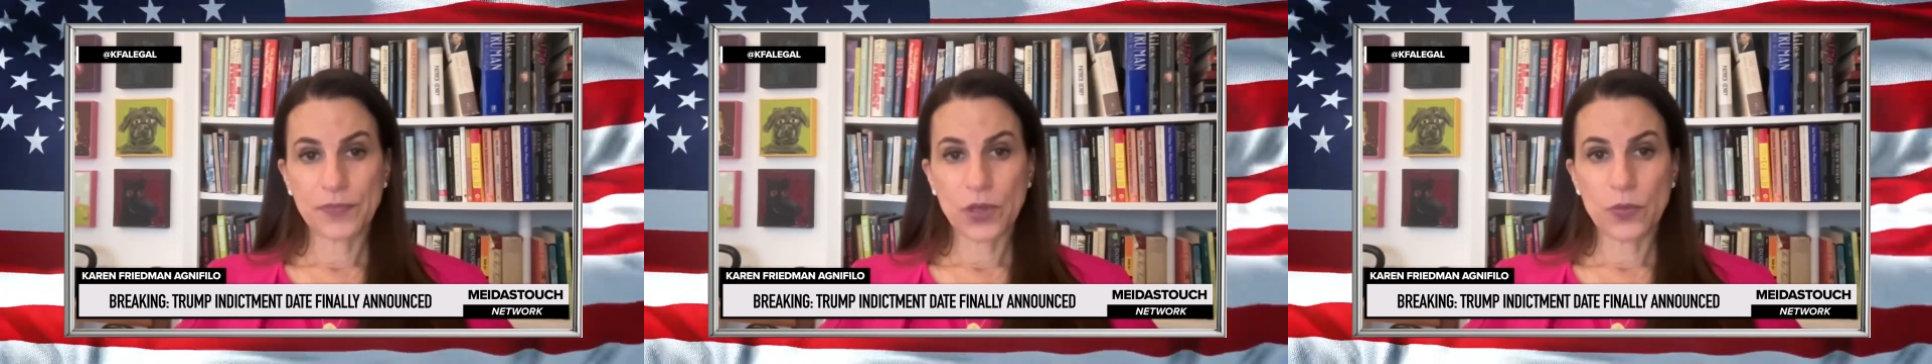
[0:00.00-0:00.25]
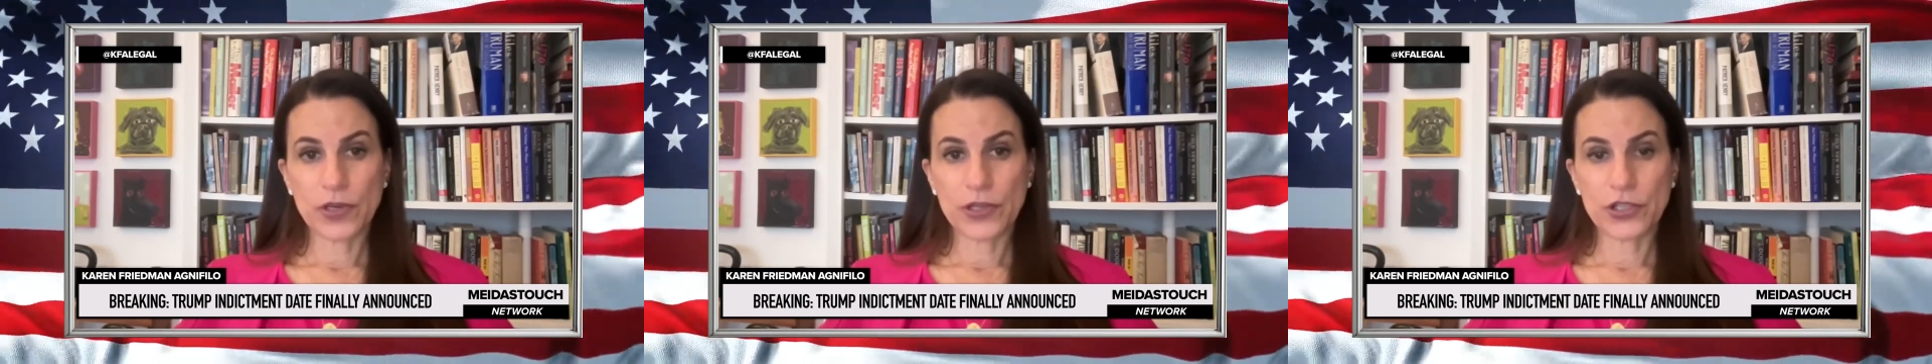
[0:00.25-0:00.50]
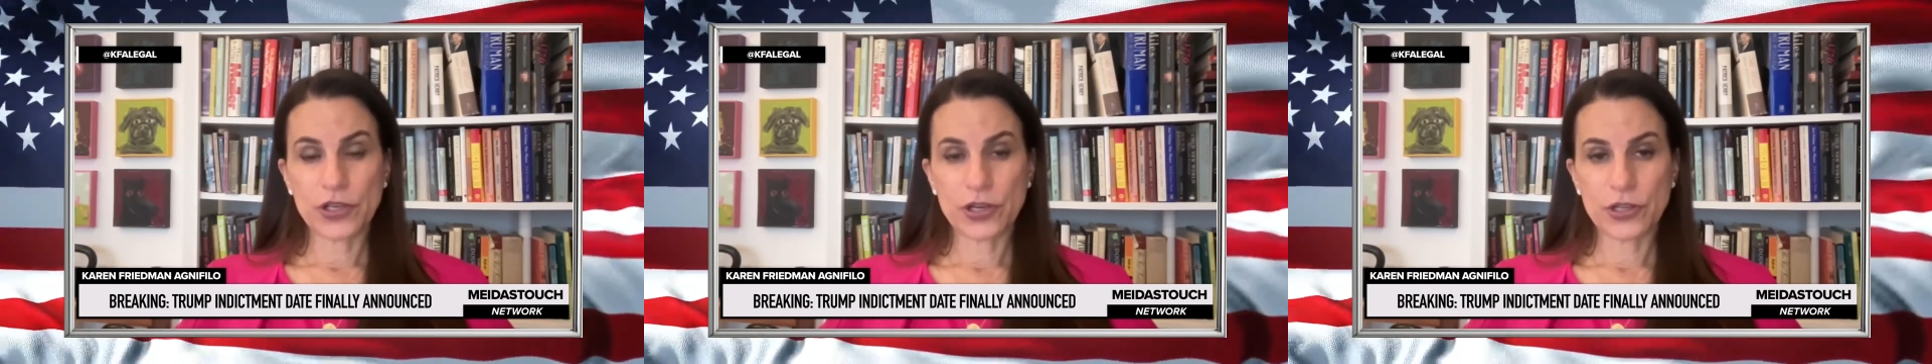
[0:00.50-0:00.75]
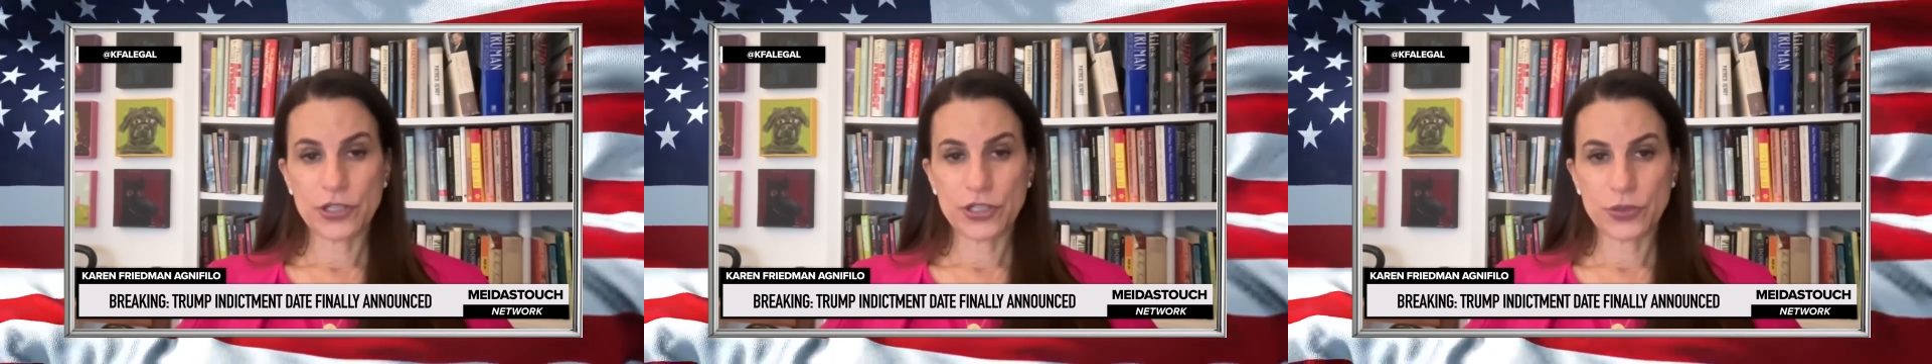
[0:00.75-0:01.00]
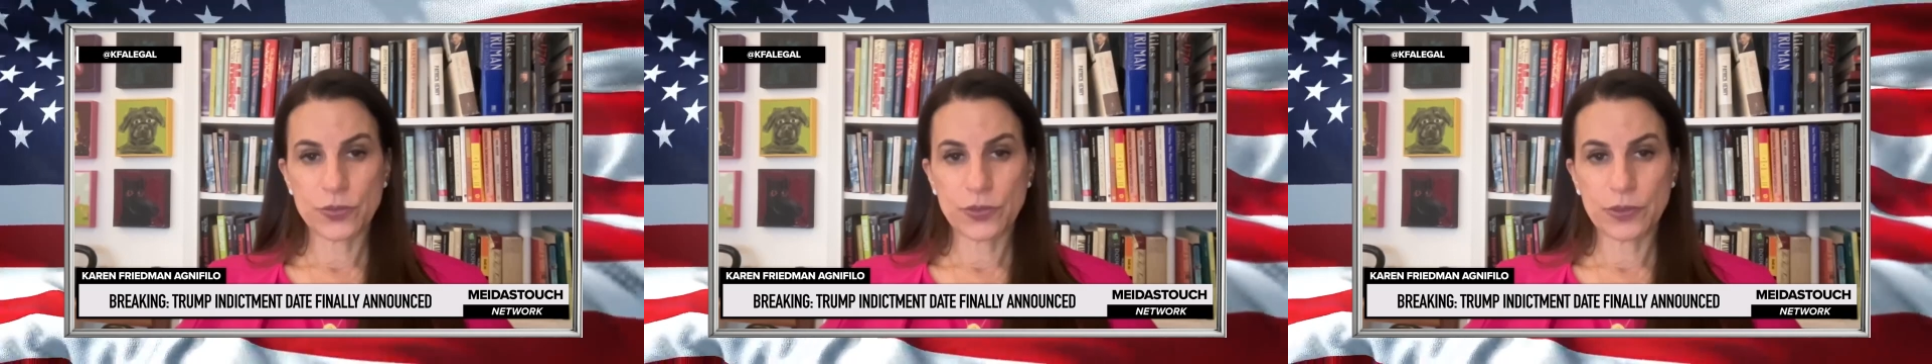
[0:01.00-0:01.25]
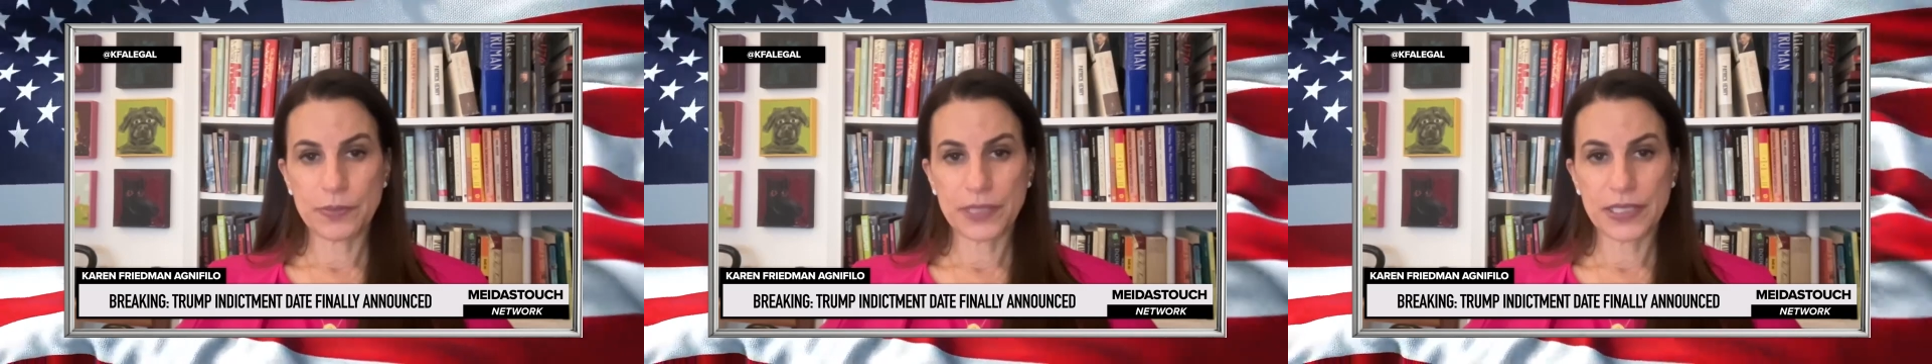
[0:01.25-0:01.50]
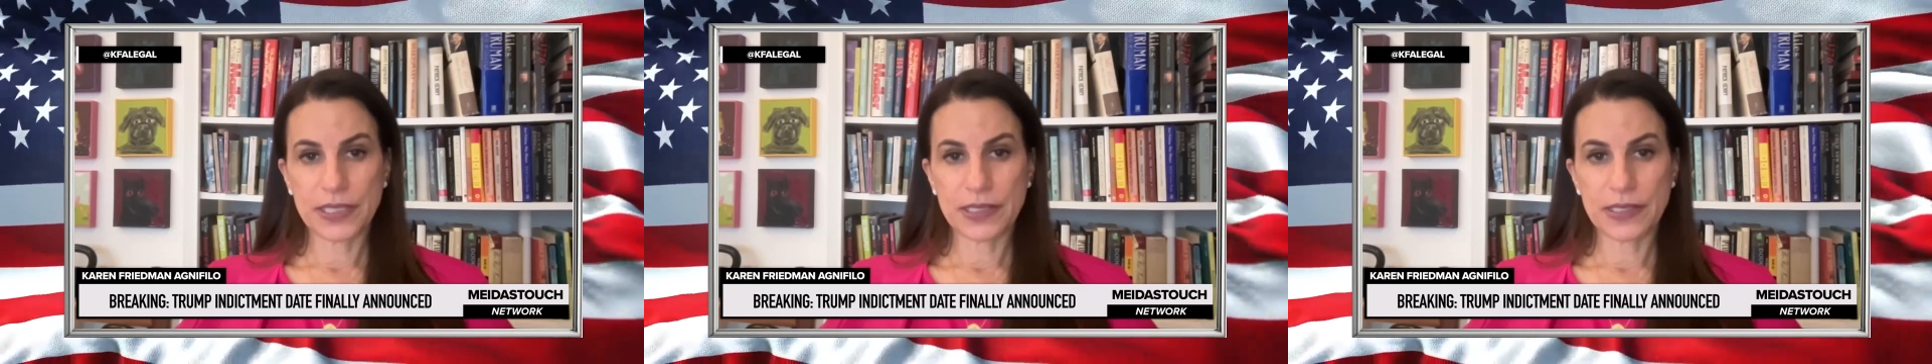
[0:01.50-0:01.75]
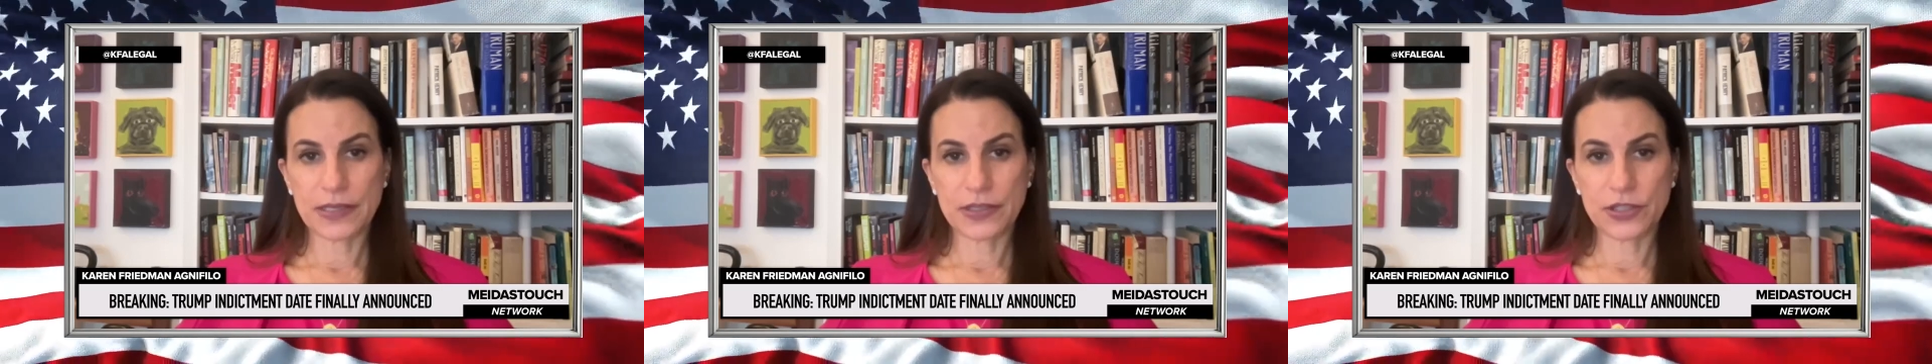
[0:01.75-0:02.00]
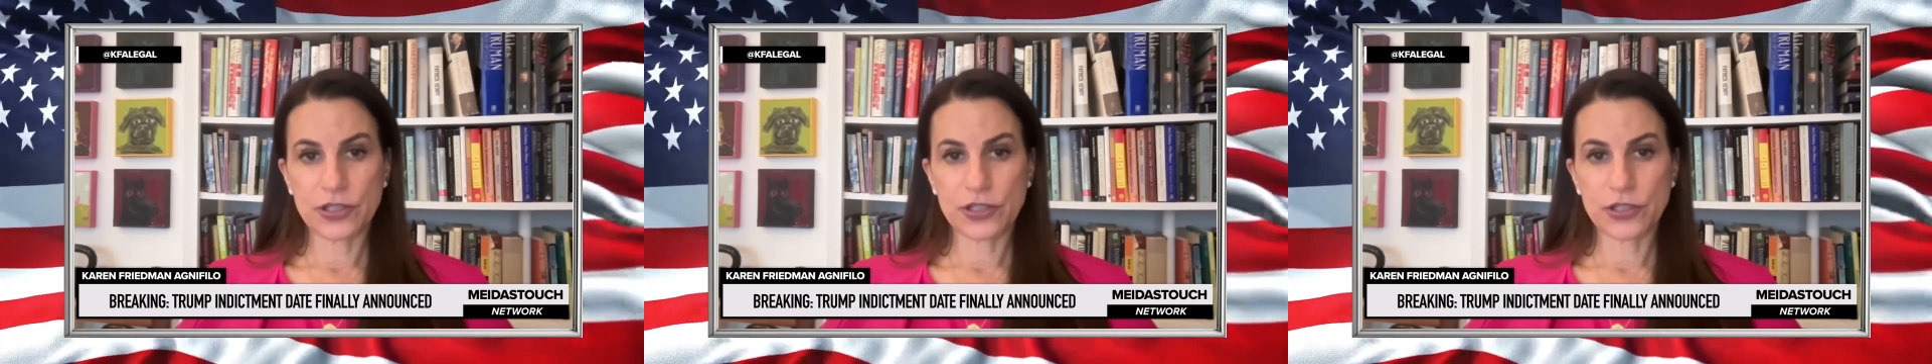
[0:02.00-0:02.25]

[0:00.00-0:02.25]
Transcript: where charges will be